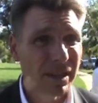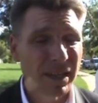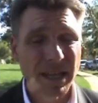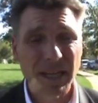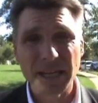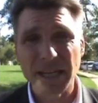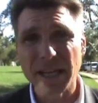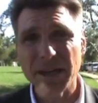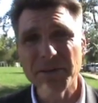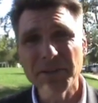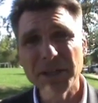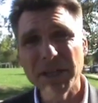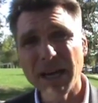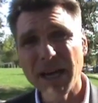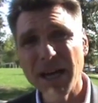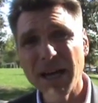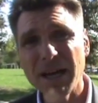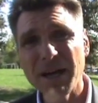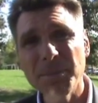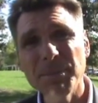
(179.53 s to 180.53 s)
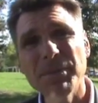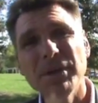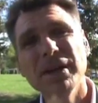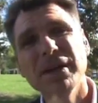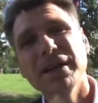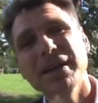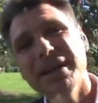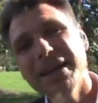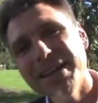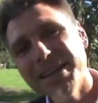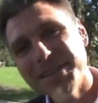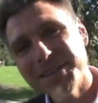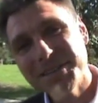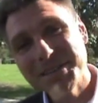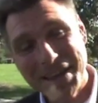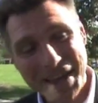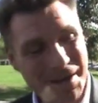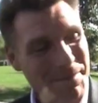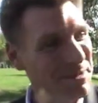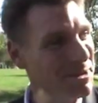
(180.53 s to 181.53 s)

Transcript: And every up is, I'm